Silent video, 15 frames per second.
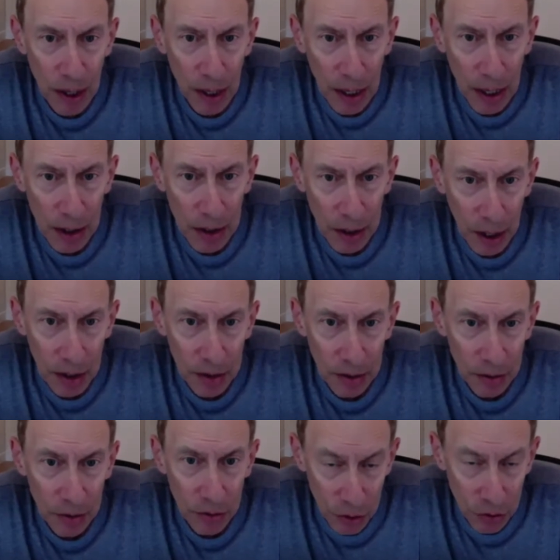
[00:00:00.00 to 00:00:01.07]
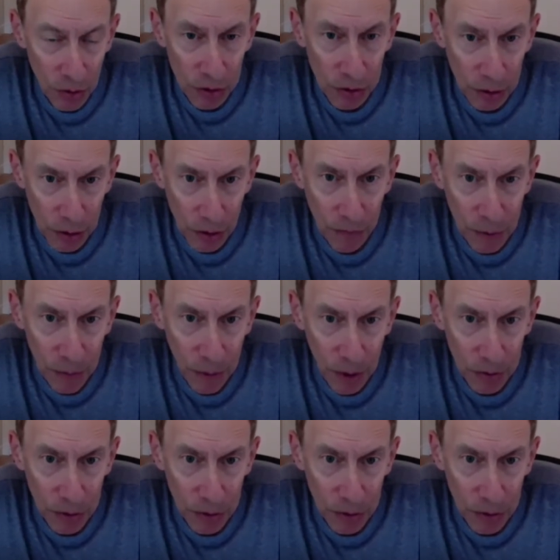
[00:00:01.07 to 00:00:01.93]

and on the drug delivery part.